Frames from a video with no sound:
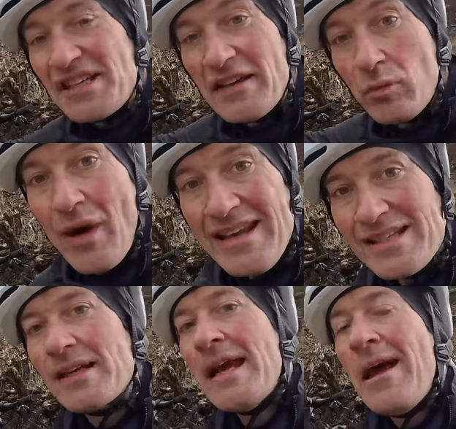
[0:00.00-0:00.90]
save
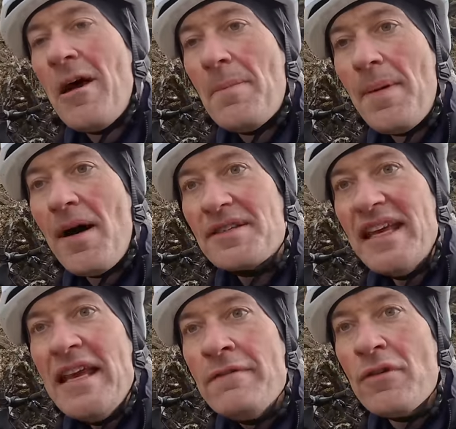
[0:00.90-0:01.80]
weight, but
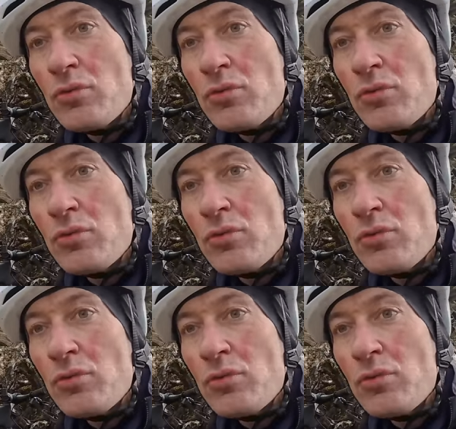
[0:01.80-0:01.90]
even for